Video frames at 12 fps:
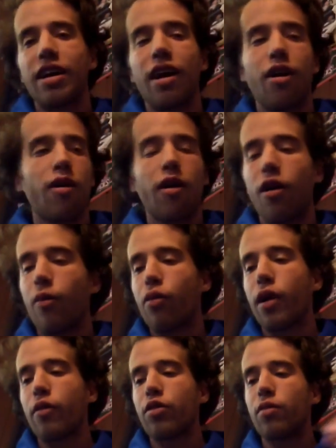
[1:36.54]
Okay,
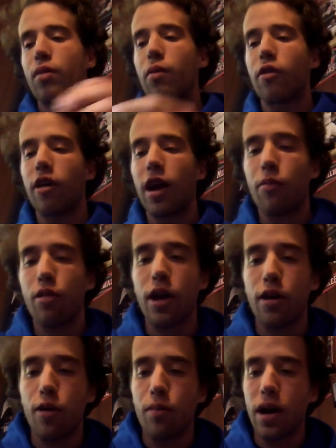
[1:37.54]
I'll play with the bubble wrap
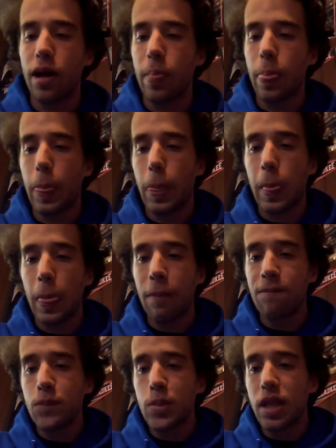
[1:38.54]
later. But
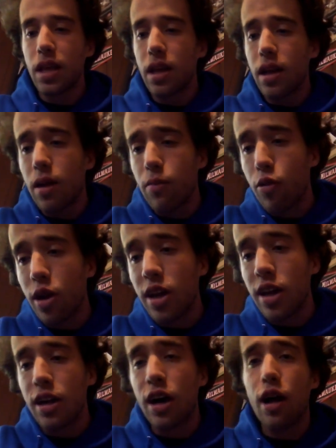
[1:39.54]

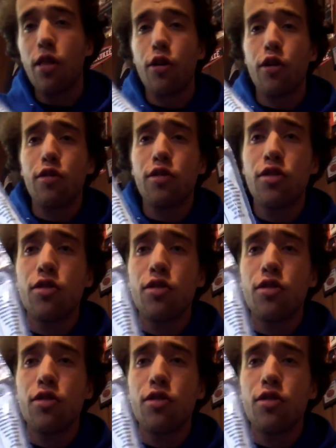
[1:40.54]
bringing color